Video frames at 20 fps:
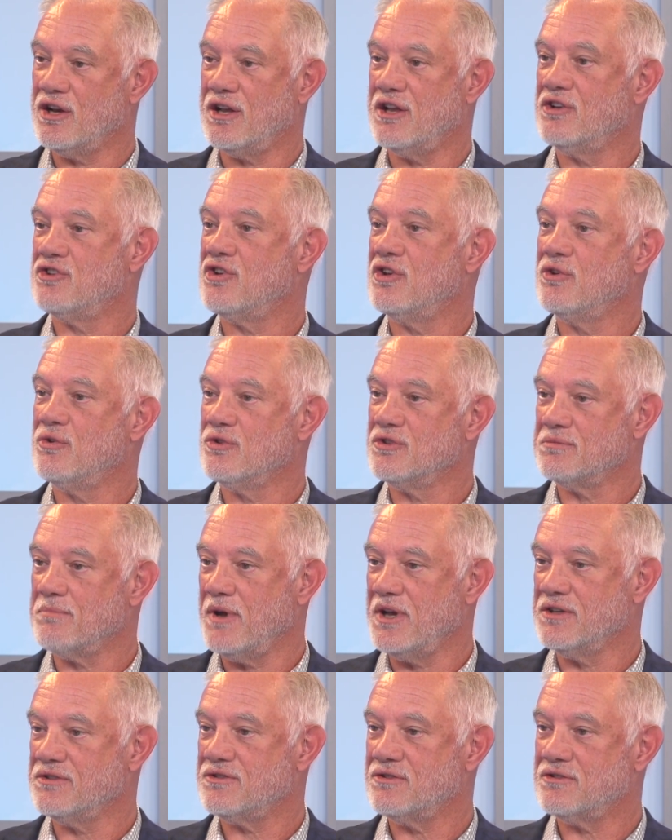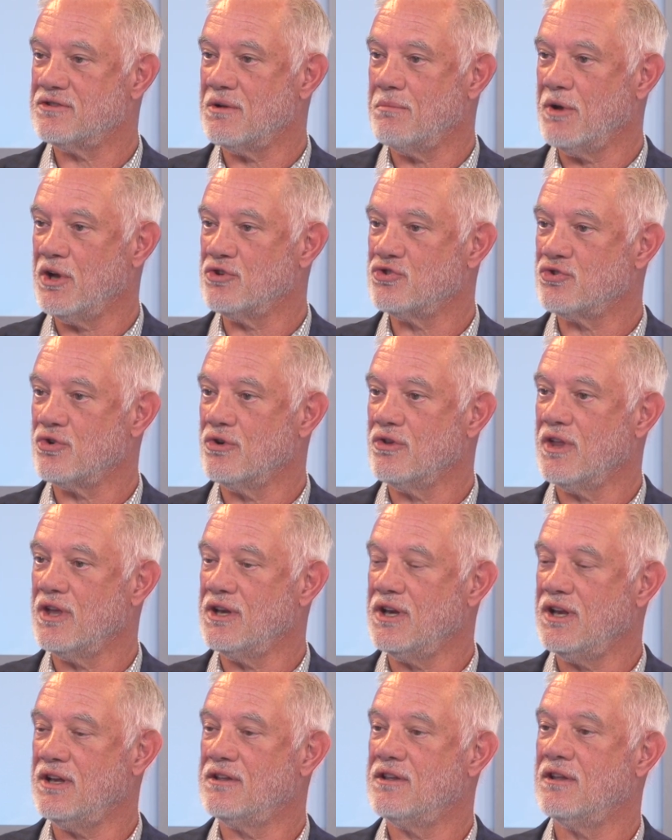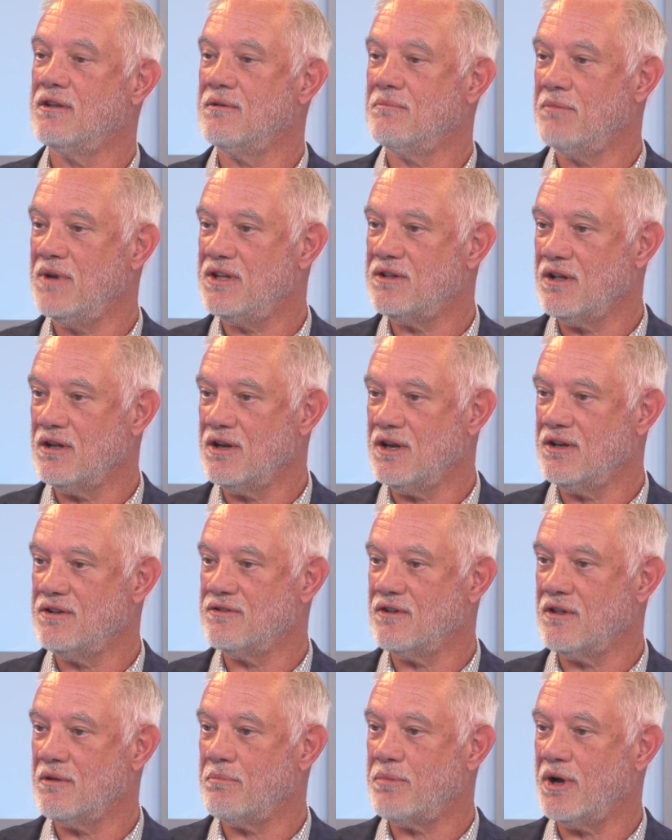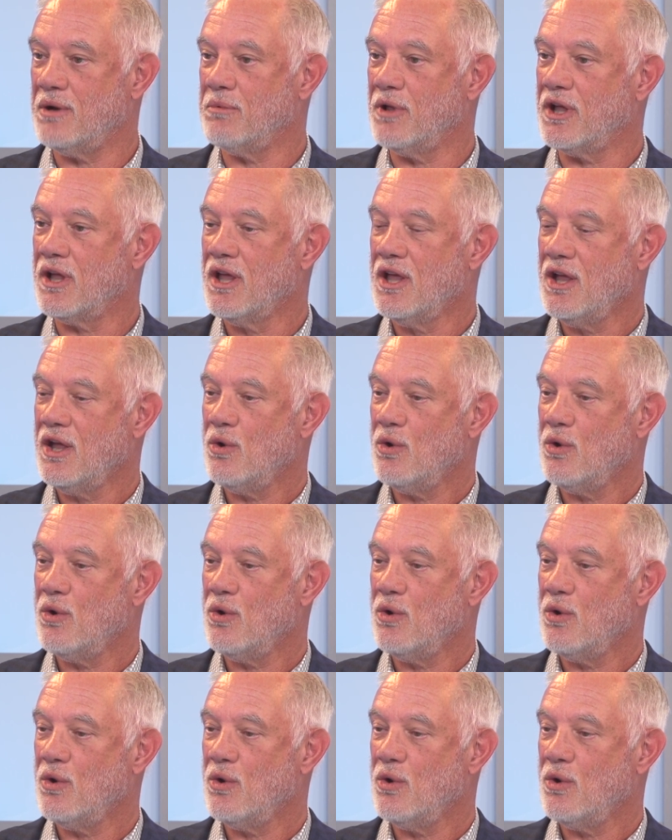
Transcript: a continuous basis to make sure they need to meet the needs of the public.